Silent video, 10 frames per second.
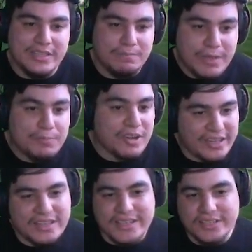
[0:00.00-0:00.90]
He he
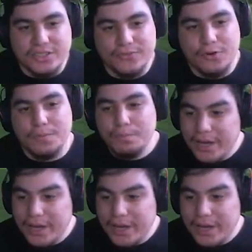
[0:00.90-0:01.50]
probably has answers for.